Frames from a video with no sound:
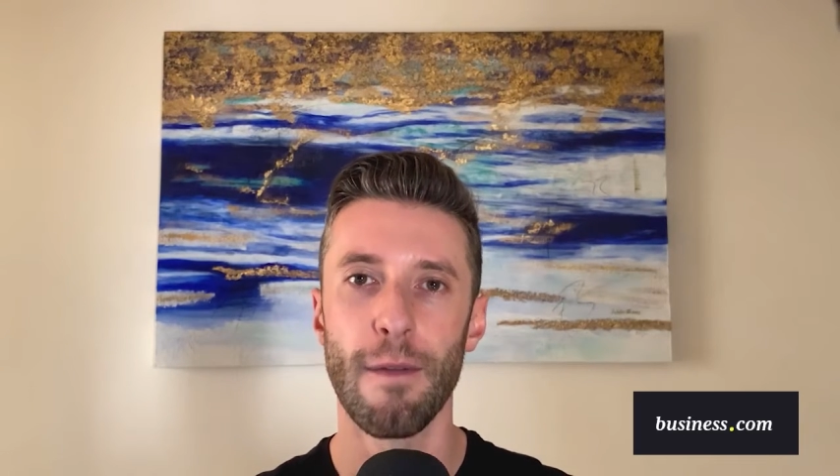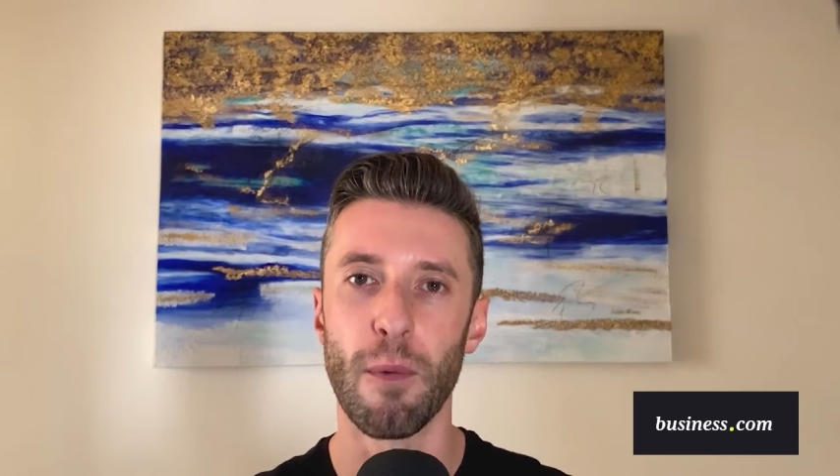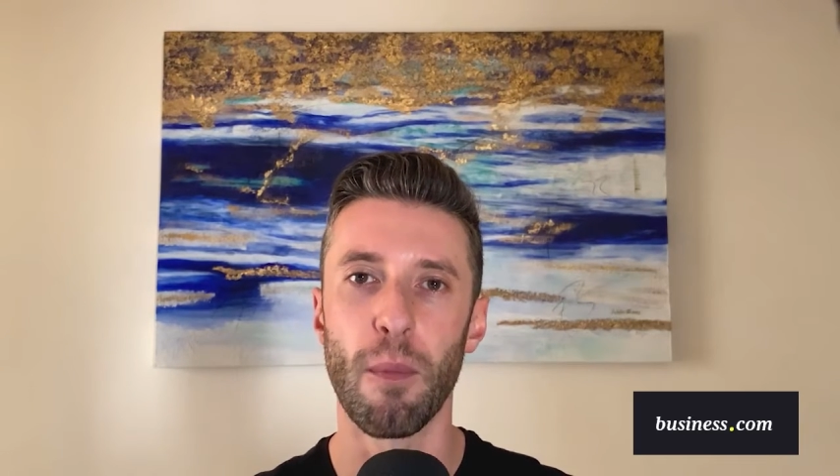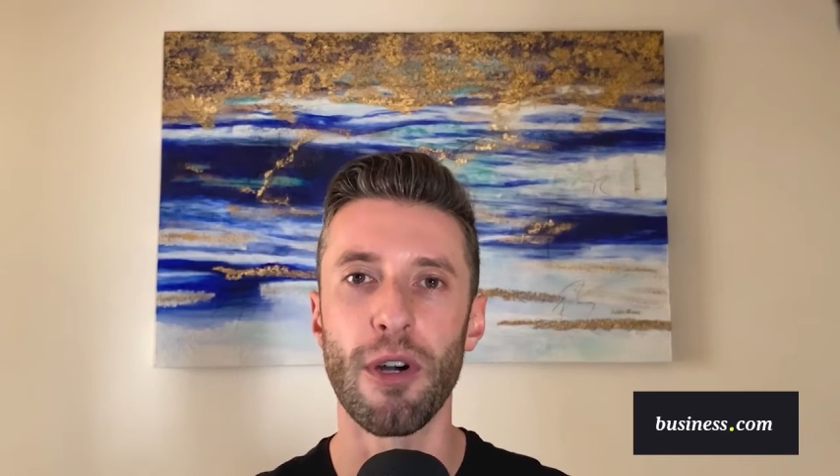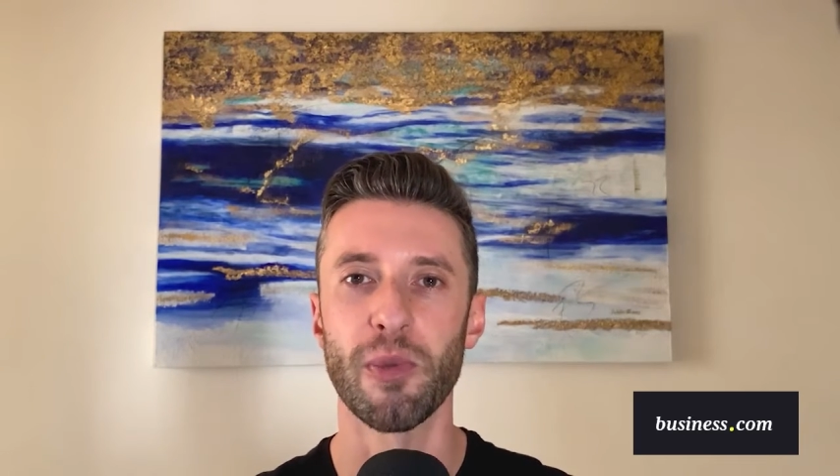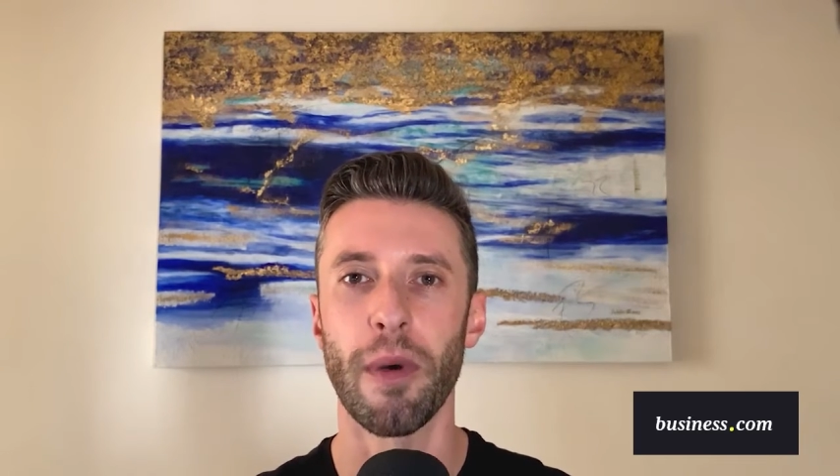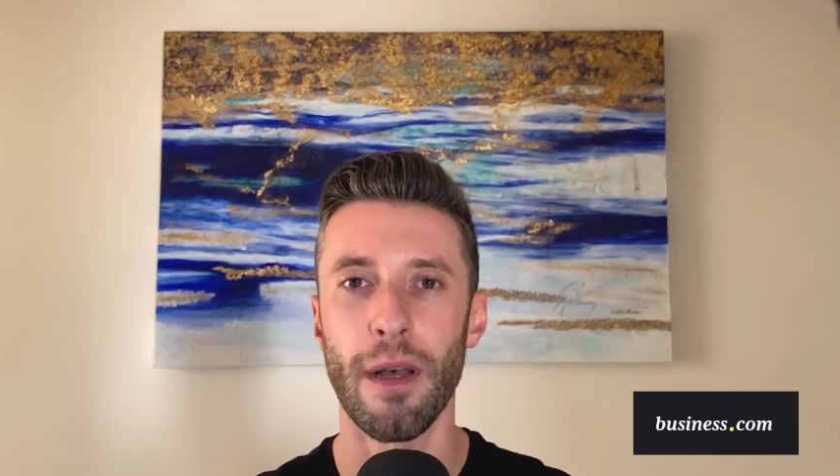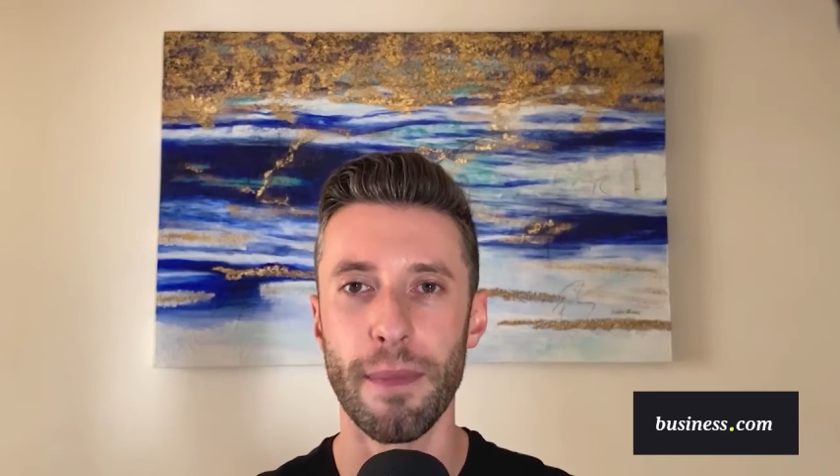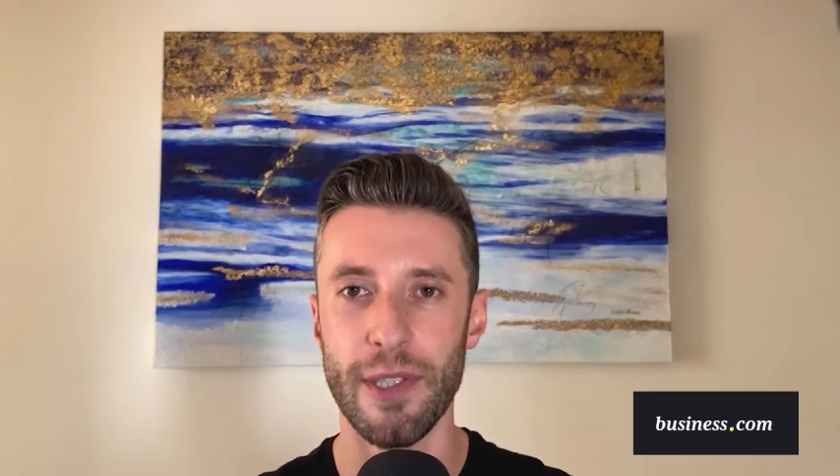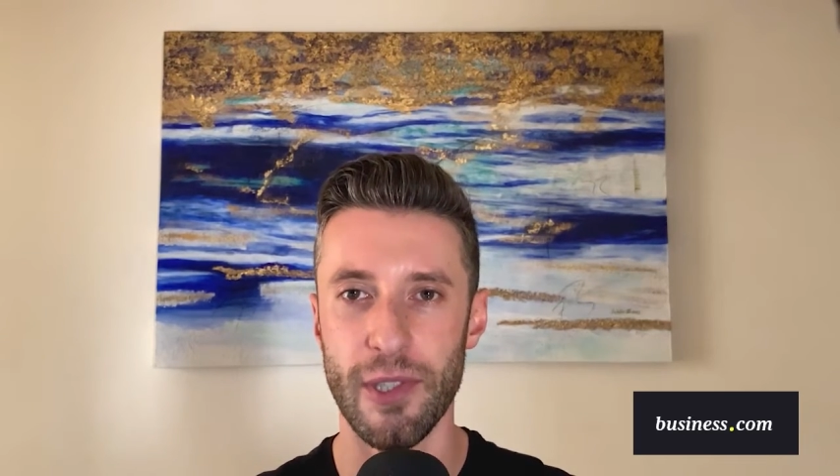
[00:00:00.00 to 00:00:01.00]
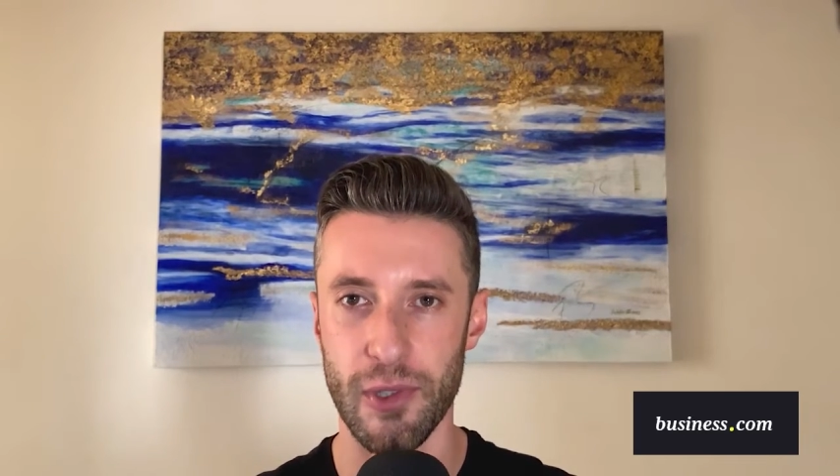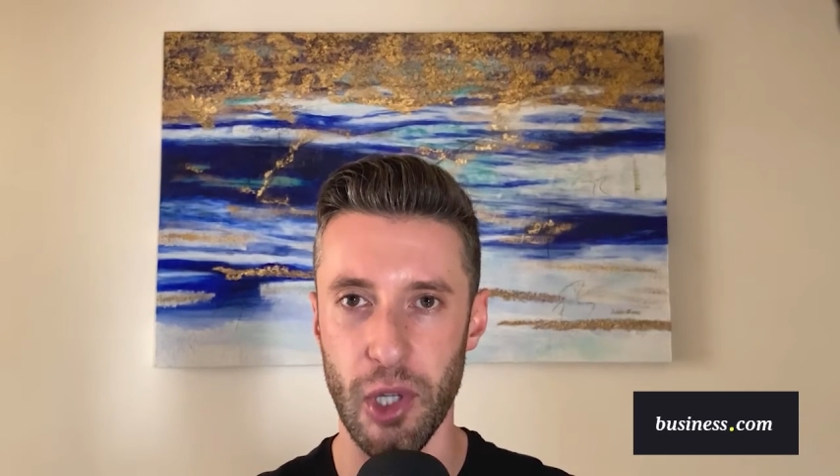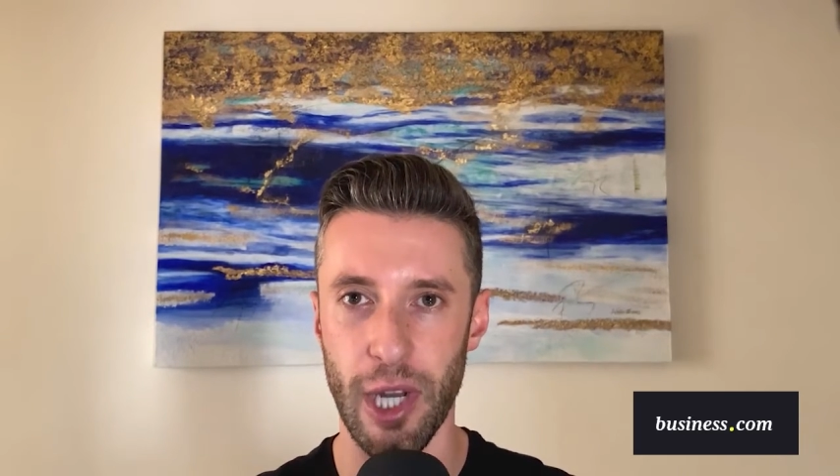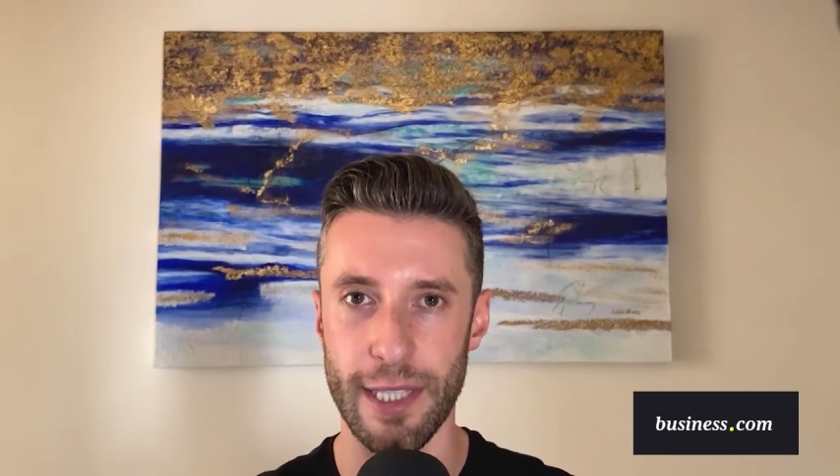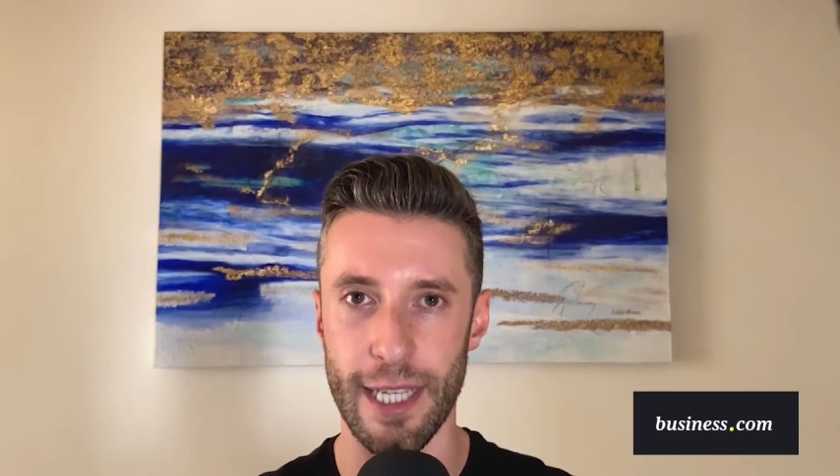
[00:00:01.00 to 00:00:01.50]
for more small business
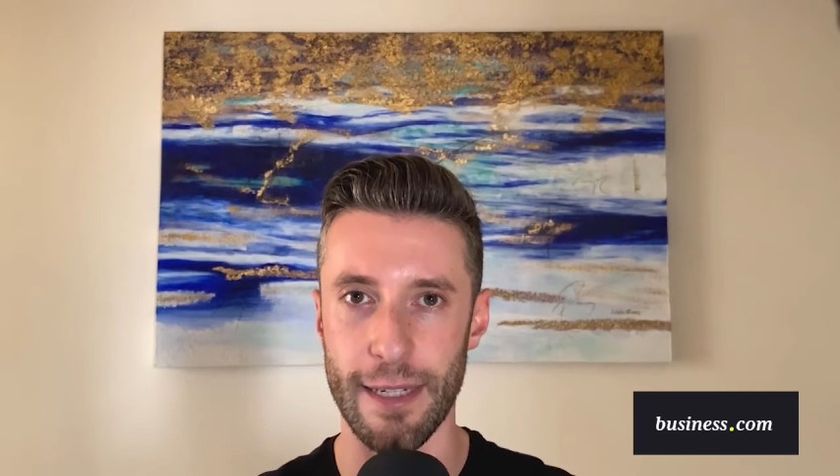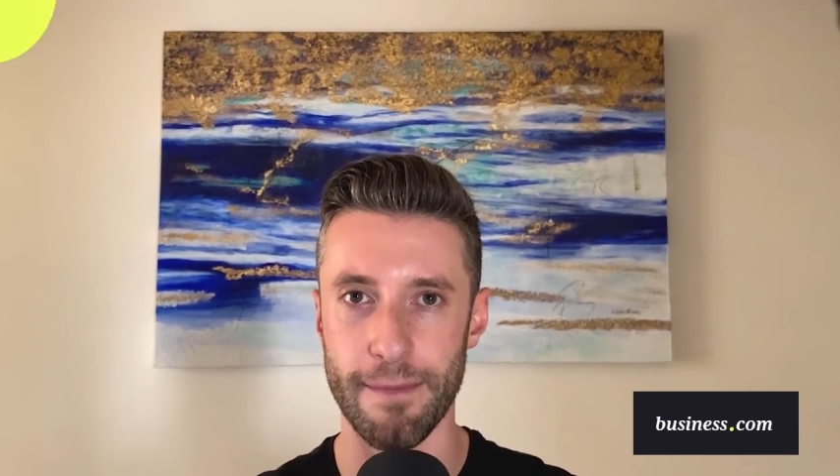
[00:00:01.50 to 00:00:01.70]
content.